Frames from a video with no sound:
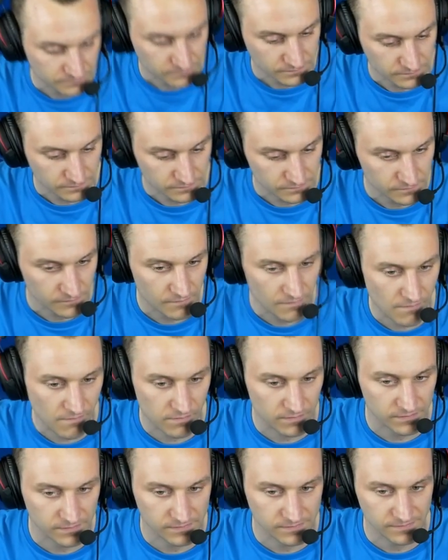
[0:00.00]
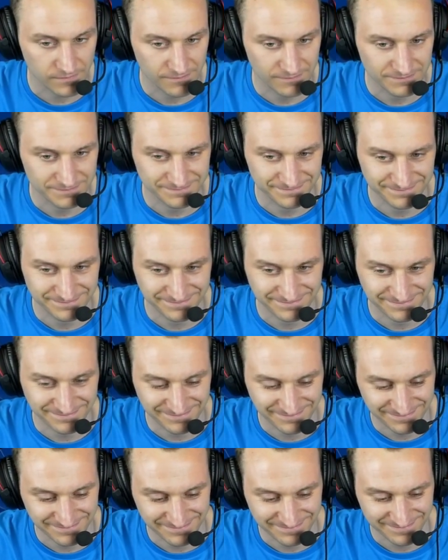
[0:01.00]

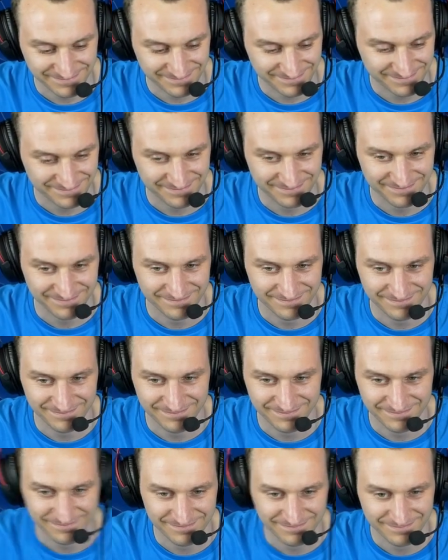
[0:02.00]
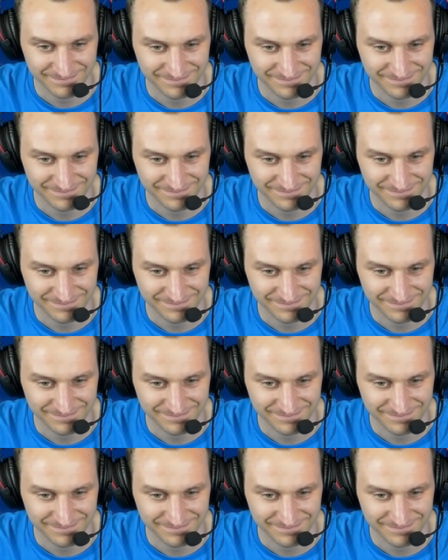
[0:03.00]
The person shown says nothing.